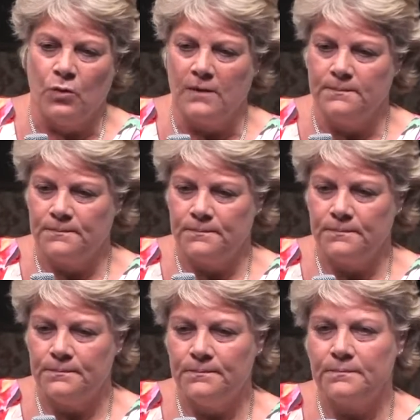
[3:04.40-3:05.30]
for.
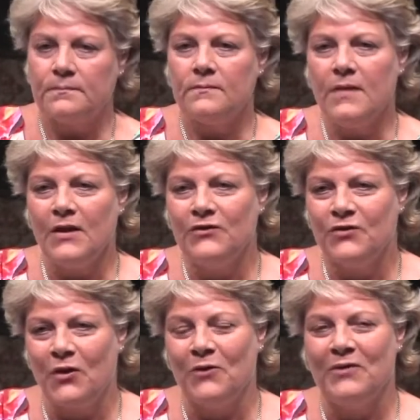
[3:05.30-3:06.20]

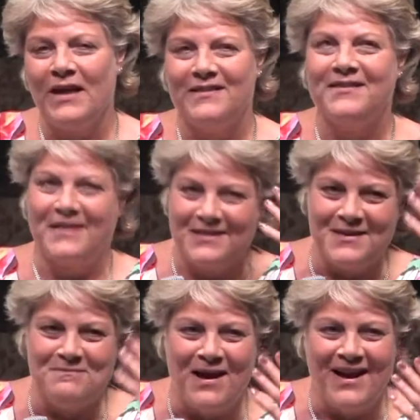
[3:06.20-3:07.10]
So that sticks
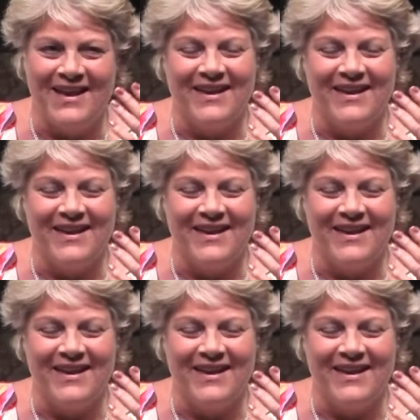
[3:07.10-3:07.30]
in my